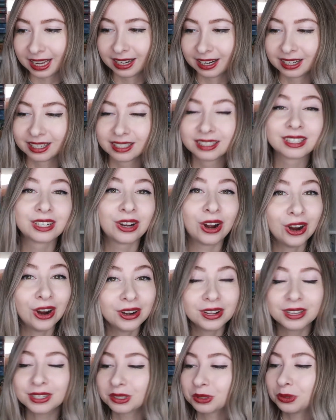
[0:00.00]
and is an
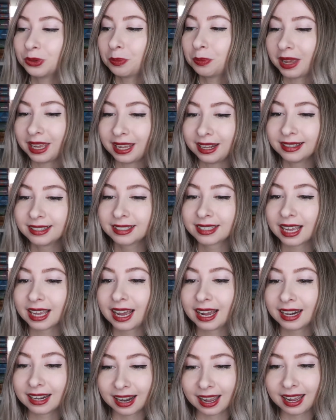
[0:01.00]
artist who paints
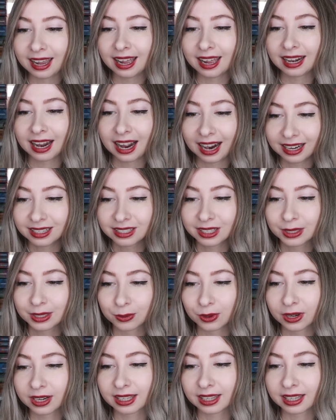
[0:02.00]
at night and hides
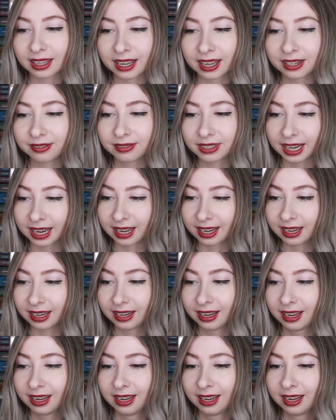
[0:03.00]
his work in the light of day.